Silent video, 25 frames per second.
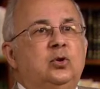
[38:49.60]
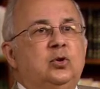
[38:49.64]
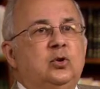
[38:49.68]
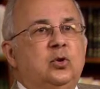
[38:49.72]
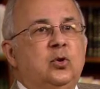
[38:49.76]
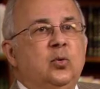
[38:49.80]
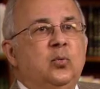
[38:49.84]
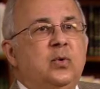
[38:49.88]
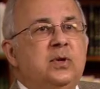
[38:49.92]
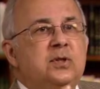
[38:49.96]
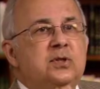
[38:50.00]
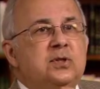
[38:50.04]
to
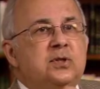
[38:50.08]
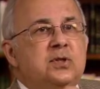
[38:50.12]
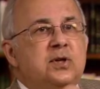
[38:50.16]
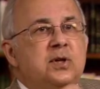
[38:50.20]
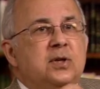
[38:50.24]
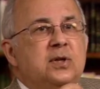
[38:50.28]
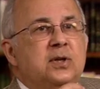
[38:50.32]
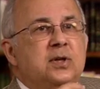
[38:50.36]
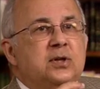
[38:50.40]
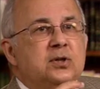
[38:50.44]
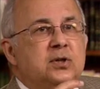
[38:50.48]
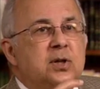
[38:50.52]
which
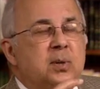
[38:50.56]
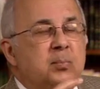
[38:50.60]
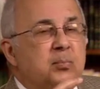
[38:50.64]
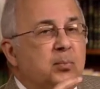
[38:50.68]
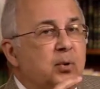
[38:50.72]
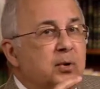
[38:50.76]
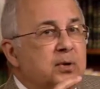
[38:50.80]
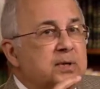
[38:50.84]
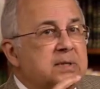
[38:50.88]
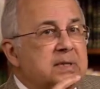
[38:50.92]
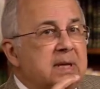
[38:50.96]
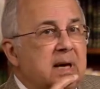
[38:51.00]
she
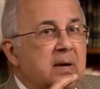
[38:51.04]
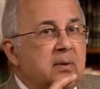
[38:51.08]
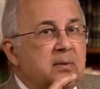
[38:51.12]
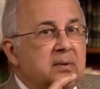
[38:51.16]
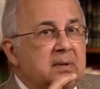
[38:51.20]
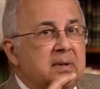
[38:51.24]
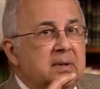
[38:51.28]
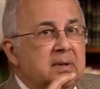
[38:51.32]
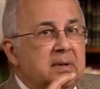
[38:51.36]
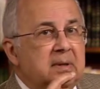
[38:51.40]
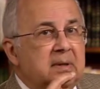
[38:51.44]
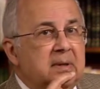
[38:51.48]
points
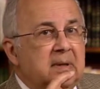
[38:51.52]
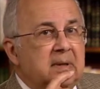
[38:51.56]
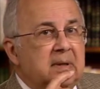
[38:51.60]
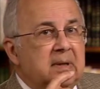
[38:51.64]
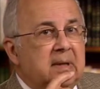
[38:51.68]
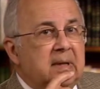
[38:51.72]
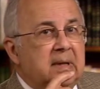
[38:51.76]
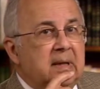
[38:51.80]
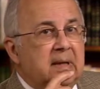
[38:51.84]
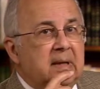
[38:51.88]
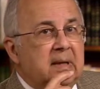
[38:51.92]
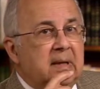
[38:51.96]
out
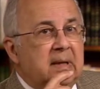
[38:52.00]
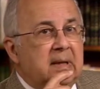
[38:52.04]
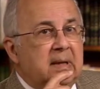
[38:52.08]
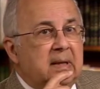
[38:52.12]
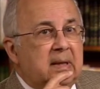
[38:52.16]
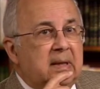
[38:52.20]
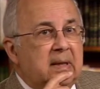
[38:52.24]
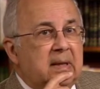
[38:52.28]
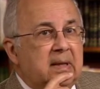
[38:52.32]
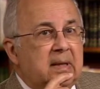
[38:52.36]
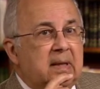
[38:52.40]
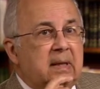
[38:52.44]

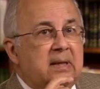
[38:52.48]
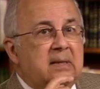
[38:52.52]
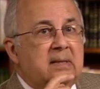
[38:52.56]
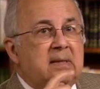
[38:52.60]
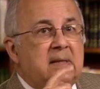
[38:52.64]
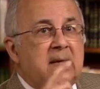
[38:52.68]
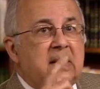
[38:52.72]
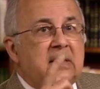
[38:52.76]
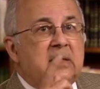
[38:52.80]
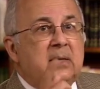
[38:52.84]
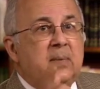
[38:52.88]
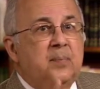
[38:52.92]
that
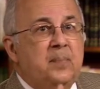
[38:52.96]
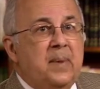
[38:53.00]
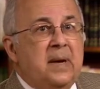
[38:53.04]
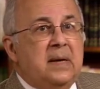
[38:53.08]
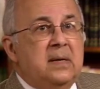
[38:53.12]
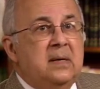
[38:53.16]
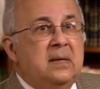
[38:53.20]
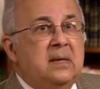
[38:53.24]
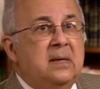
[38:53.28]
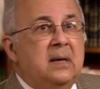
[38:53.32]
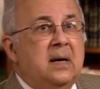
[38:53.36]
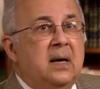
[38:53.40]
yet
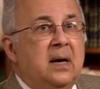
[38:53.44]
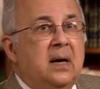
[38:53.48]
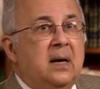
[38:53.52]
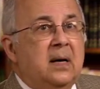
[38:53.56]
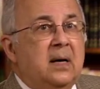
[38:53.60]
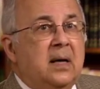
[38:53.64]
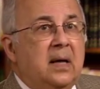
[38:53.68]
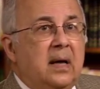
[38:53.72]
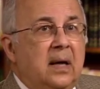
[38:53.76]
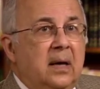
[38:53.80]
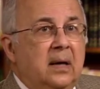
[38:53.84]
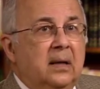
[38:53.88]
men are
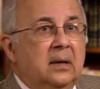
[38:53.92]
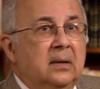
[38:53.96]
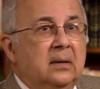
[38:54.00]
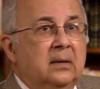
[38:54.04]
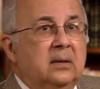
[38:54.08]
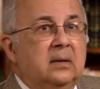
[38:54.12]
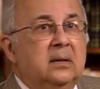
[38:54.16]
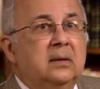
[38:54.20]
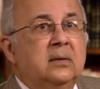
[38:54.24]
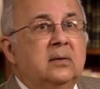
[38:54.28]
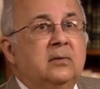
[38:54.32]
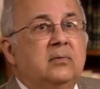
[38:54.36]

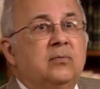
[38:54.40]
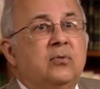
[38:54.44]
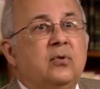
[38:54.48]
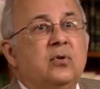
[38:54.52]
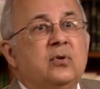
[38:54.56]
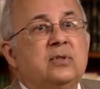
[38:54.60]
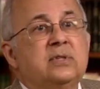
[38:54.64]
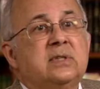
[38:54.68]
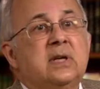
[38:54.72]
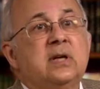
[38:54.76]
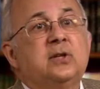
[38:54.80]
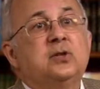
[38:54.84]
killed for
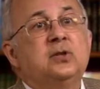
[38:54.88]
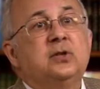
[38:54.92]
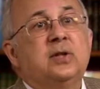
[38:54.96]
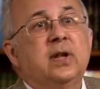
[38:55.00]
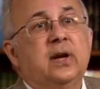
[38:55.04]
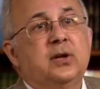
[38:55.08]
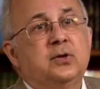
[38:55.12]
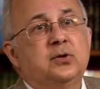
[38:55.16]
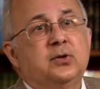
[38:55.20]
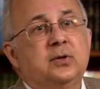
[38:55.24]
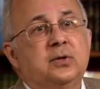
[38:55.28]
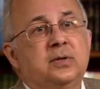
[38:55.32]
such
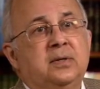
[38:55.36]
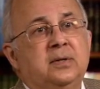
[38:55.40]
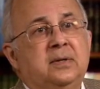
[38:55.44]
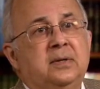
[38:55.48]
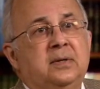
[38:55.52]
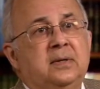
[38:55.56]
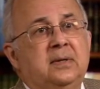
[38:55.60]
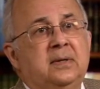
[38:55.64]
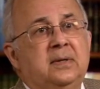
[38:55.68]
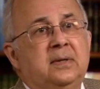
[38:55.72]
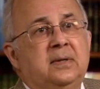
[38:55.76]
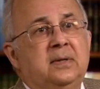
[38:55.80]
treasure.
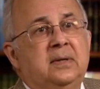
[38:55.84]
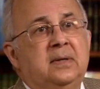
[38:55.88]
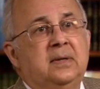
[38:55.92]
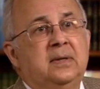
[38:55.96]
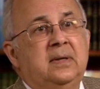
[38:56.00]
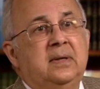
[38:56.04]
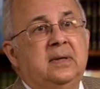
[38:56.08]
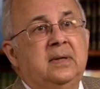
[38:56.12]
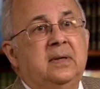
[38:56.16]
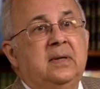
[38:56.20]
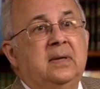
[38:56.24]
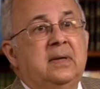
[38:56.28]

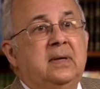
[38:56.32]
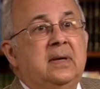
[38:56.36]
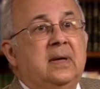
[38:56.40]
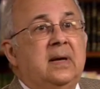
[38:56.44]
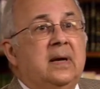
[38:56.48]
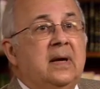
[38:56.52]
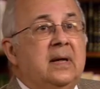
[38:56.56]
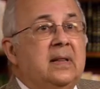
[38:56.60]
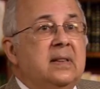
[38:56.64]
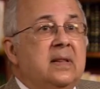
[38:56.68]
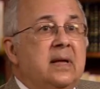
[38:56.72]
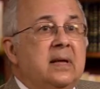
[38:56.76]

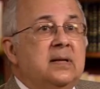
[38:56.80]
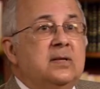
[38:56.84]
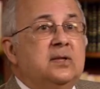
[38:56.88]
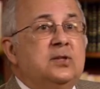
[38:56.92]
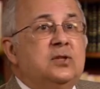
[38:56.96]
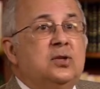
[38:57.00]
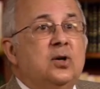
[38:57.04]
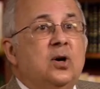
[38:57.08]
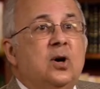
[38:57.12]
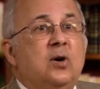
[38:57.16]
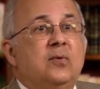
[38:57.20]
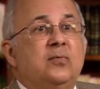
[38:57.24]
And then
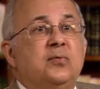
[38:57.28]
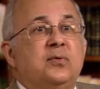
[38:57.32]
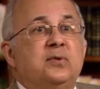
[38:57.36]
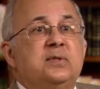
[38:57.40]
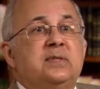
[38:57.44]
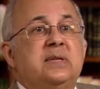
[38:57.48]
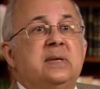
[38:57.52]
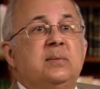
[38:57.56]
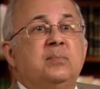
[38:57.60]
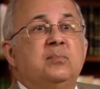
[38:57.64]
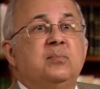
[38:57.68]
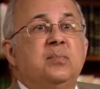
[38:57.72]
she offers
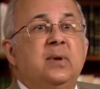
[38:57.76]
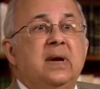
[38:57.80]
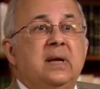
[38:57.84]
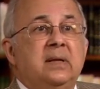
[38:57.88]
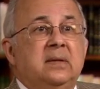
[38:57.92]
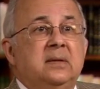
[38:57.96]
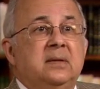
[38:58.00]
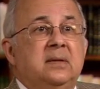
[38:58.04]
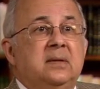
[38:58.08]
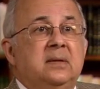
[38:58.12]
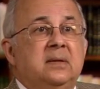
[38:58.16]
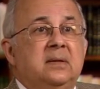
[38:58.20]
him
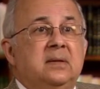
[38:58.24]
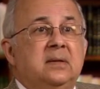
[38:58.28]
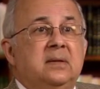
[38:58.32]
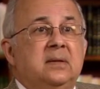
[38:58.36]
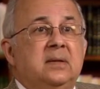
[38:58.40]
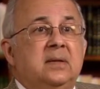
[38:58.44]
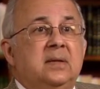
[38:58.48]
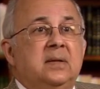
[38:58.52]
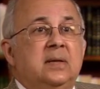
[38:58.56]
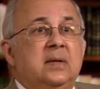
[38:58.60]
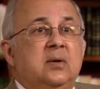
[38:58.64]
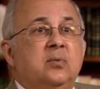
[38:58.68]
bread
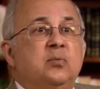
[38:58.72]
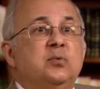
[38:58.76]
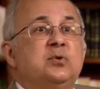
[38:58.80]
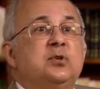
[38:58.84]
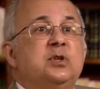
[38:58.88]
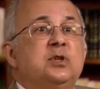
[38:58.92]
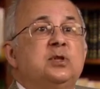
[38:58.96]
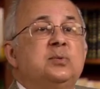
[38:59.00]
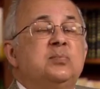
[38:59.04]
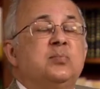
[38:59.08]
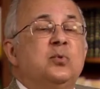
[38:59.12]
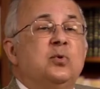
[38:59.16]
which
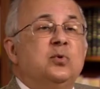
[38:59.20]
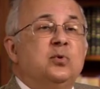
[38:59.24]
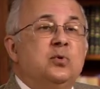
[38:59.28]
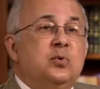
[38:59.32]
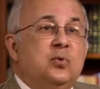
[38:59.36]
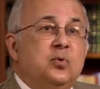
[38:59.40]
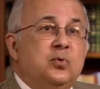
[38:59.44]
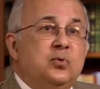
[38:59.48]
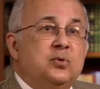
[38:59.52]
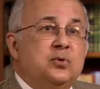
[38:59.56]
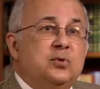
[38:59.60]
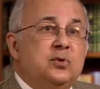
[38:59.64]
is
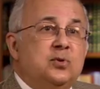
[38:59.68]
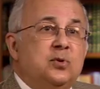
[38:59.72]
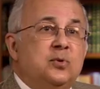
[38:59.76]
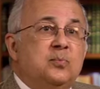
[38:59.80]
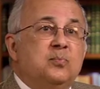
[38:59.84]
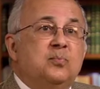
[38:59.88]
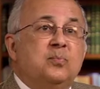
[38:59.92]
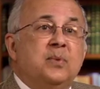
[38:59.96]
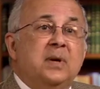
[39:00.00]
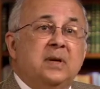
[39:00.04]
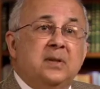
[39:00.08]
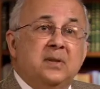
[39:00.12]
produced
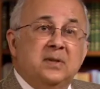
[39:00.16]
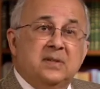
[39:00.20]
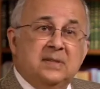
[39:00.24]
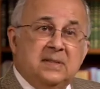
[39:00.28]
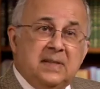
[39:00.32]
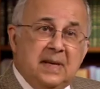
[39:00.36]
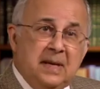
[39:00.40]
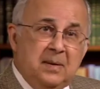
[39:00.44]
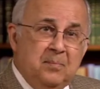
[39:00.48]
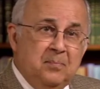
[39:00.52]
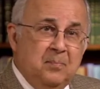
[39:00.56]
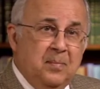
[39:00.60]
by the
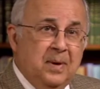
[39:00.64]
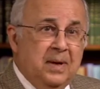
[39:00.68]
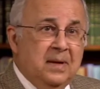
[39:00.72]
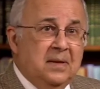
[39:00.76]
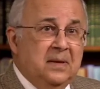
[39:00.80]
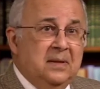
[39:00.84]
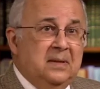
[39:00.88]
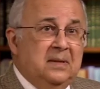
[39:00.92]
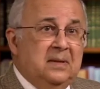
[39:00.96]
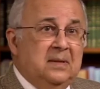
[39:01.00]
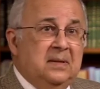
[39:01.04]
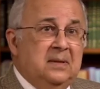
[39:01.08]
same
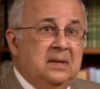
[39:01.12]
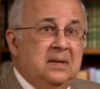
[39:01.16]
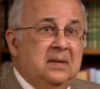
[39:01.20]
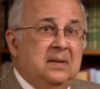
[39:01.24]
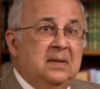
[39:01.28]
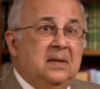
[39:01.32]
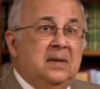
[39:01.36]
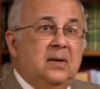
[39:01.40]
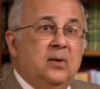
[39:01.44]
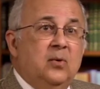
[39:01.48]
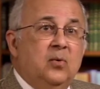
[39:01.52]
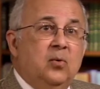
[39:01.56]
men
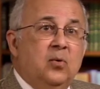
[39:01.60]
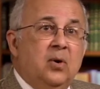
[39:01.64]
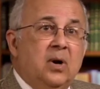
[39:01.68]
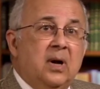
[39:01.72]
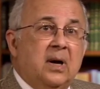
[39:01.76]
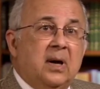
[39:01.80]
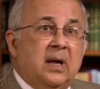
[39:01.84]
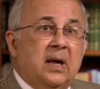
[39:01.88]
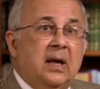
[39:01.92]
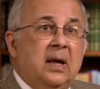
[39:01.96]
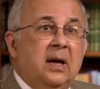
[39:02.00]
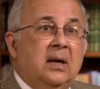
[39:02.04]
who are
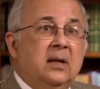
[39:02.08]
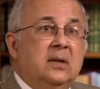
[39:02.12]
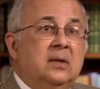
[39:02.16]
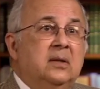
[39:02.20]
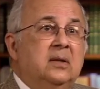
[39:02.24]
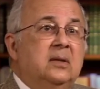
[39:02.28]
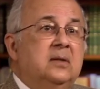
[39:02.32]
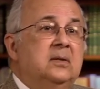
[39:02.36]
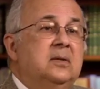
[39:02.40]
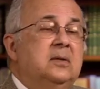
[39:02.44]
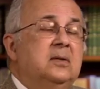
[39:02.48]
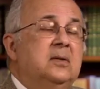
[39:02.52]
killed
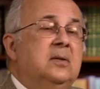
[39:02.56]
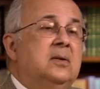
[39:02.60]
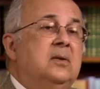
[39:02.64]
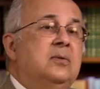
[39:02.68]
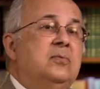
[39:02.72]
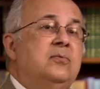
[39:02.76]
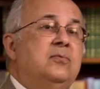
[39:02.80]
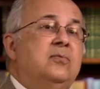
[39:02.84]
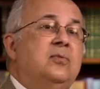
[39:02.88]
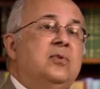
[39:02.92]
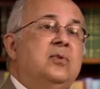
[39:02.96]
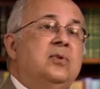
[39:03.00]

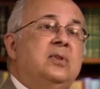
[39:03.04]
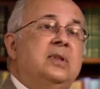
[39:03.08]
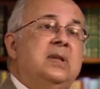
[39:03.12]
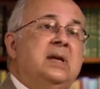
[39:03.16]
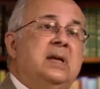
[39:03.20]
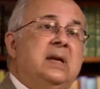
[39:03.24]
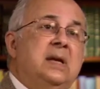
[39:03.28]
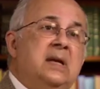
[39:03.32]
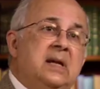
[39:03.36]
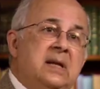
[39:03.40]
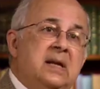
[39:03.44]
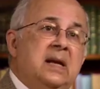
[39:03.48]
for the
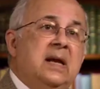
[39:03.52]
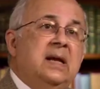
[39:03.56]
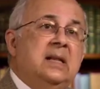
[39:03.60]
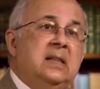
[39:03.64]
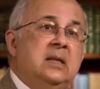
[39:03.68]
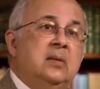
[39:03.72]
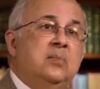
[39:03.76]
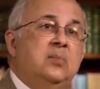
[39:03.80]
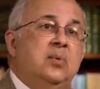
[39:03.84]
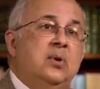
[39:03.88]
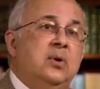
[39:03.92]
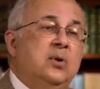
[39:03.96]

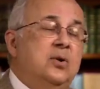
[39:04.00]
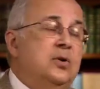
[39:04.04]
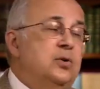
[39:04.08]
inedible